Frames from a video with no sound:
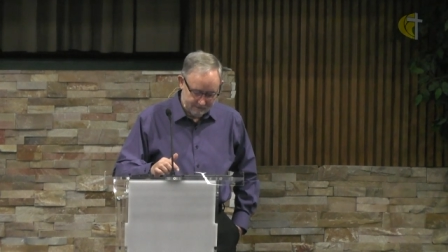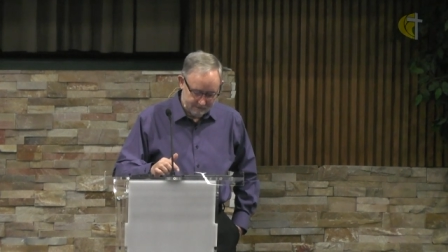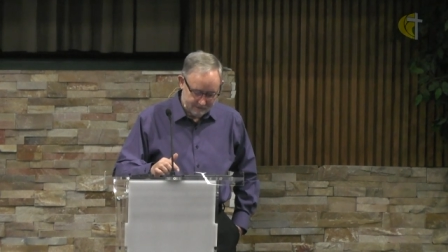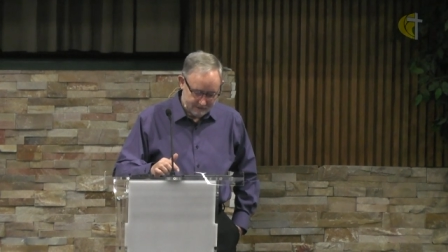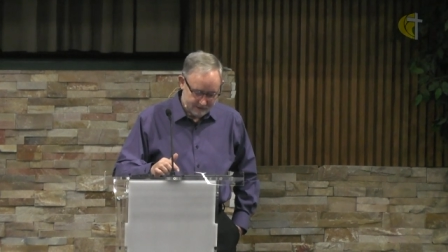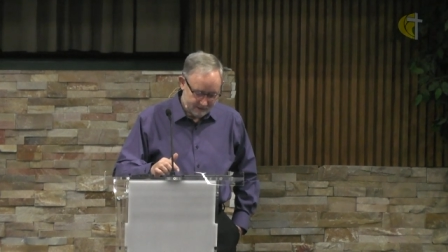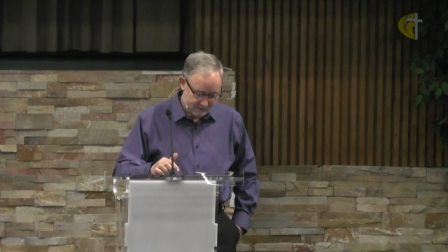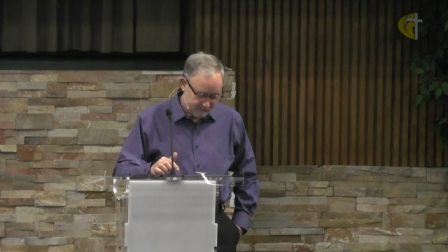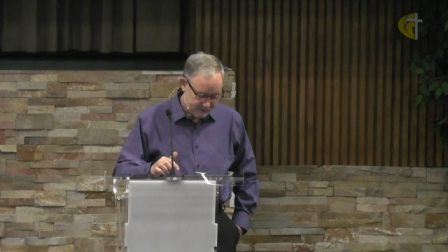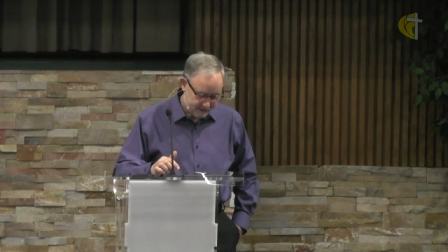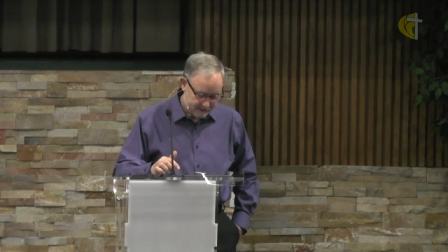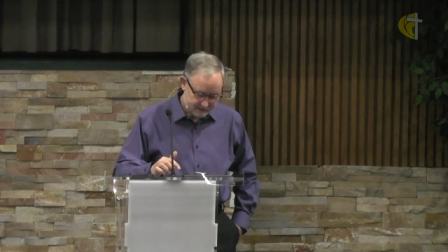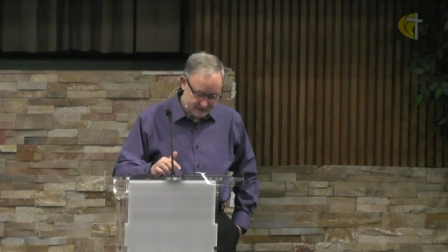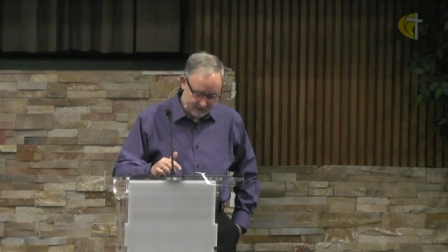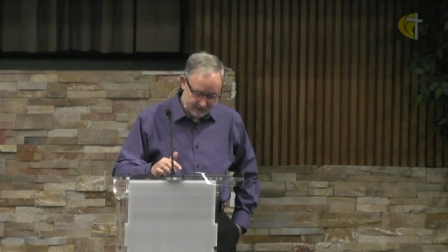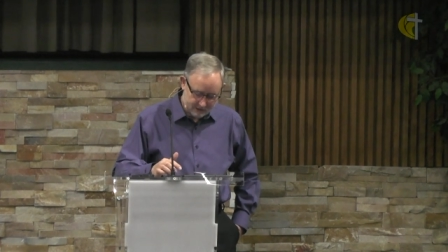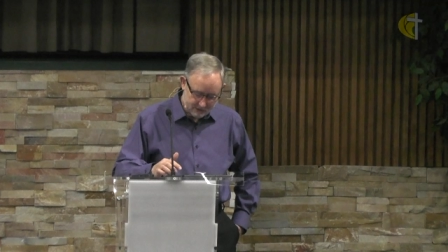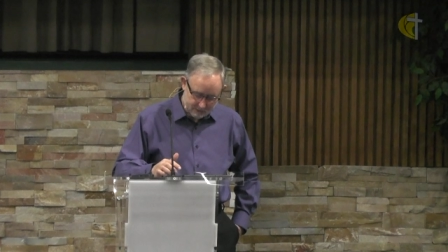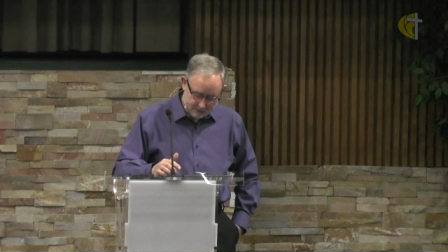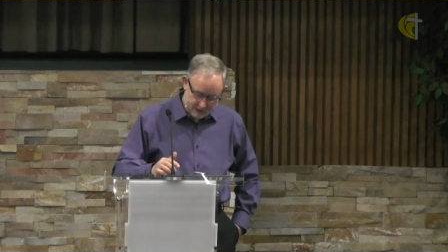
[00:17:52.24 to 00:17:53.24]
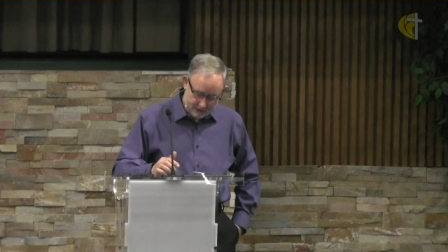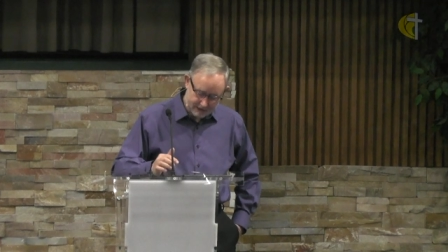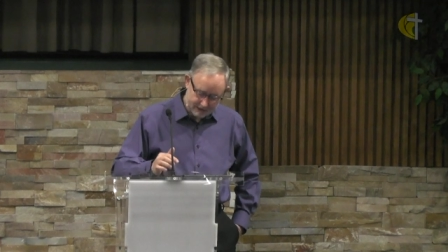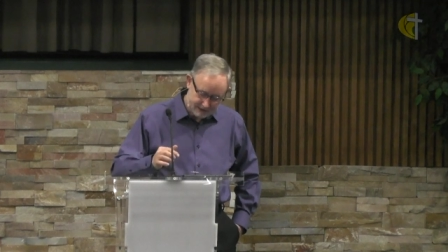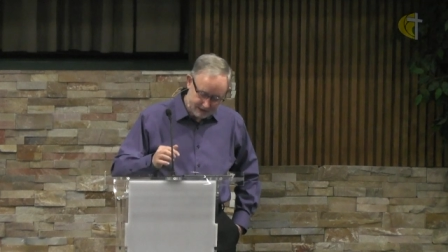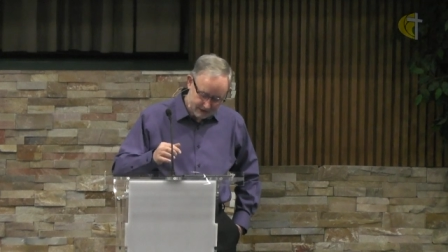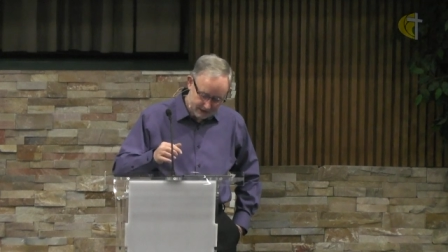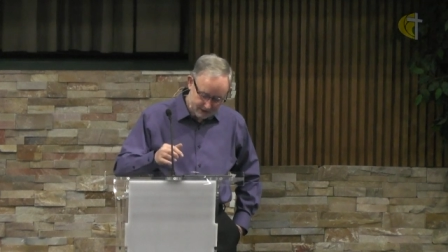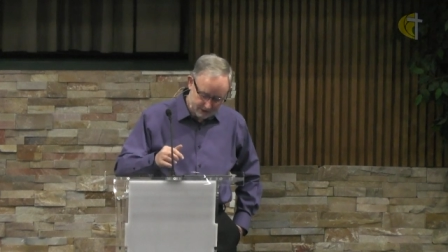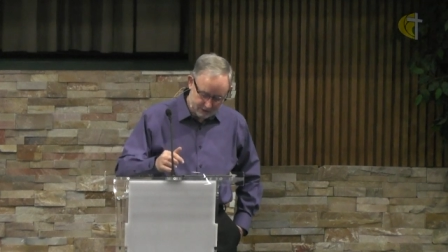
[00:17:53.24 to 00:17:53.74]
Some things they do not
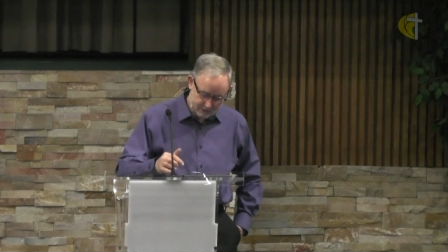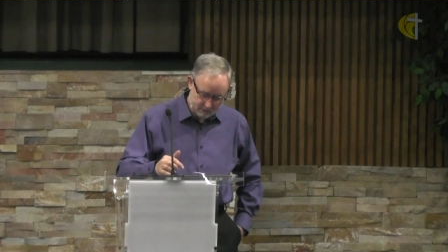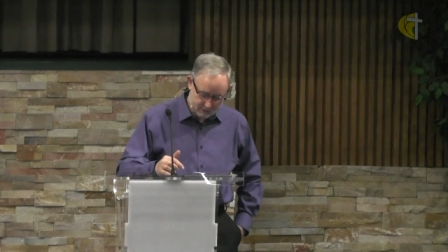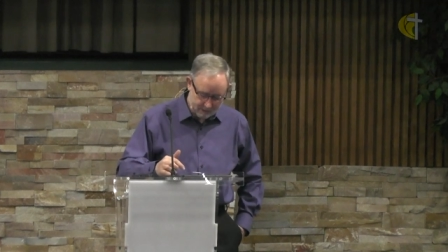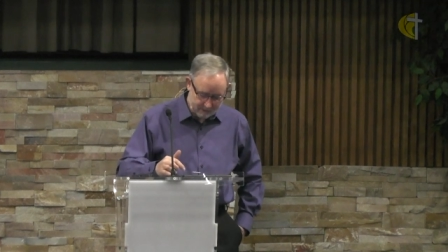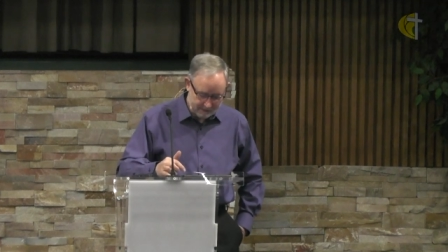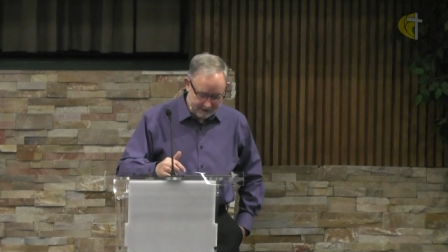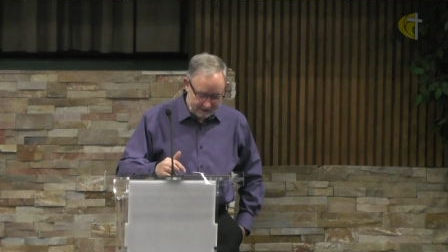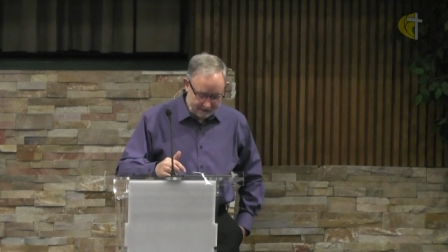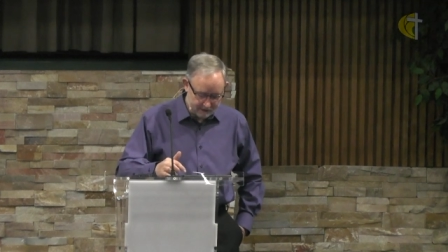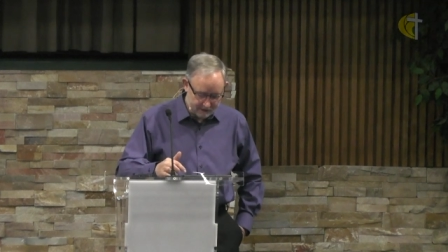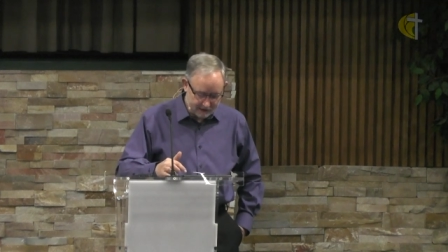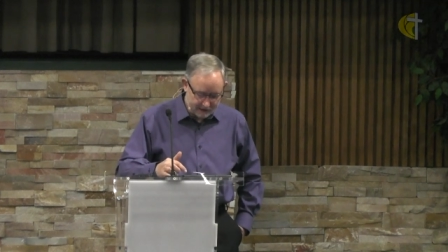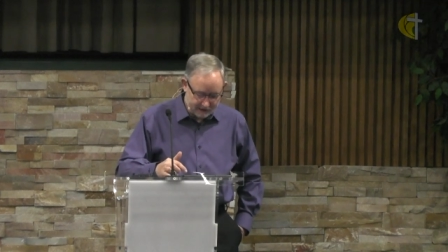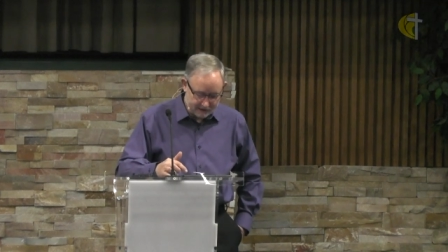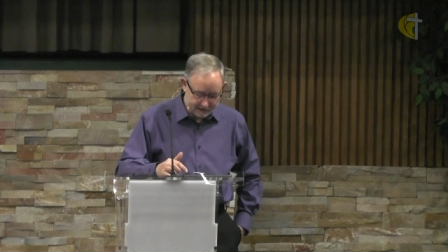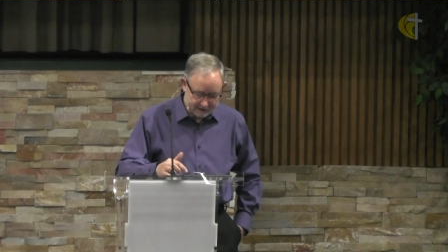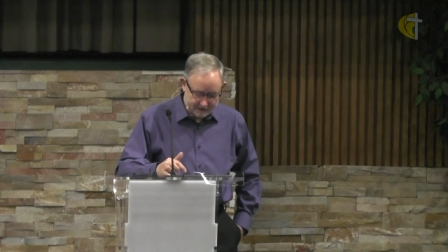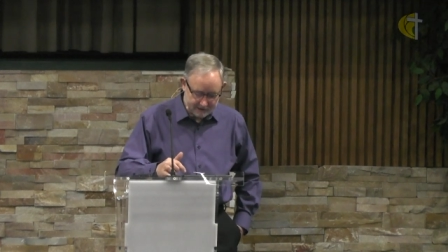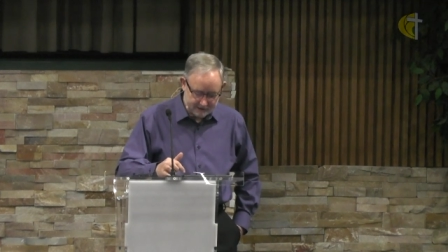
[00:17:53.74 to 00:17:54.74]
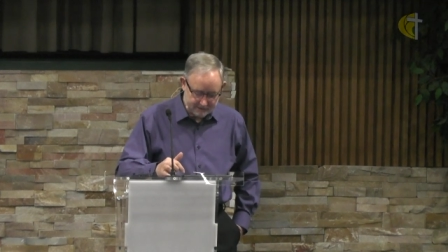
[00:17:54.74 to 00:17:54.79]
tell you about luck.